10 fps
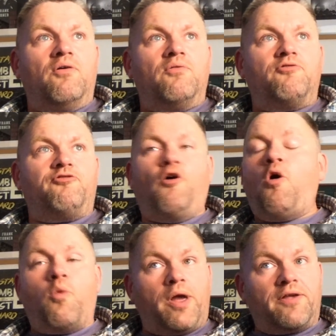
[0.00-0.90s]

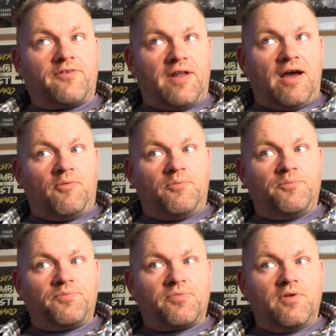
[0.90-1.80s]
4 weeks now.
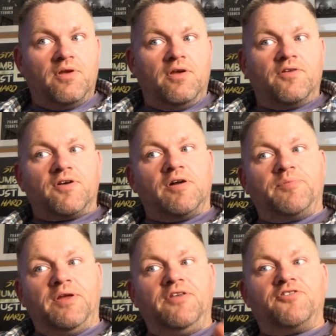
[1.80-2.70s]
So I'd
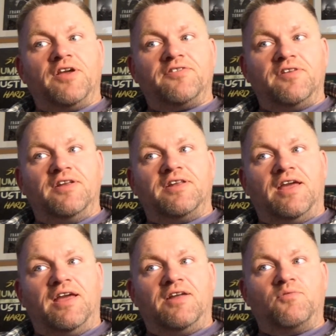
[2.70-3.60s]
be interested
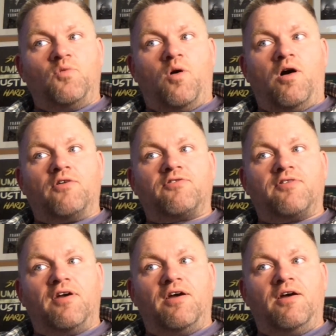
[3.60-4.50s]
in what
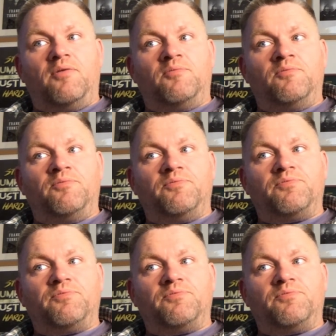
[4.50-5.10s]
you